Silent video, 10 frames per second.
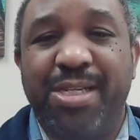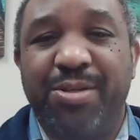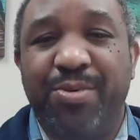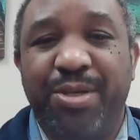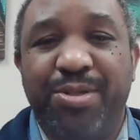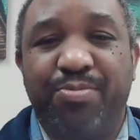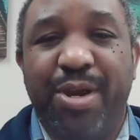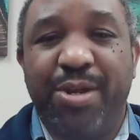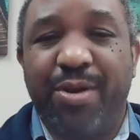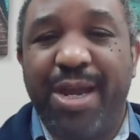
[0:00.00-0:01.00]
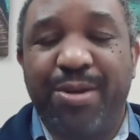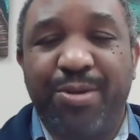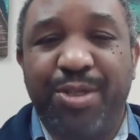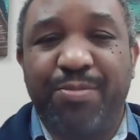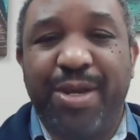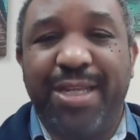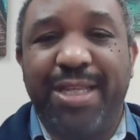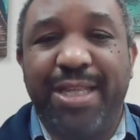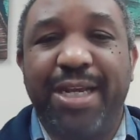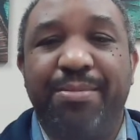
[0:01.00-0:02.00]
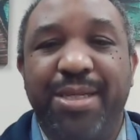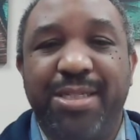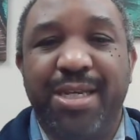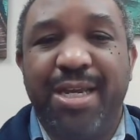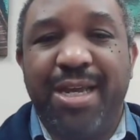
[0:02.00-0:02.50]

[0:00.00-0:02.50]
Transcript: So when you sprain your ankle, you're spraining the ligaments.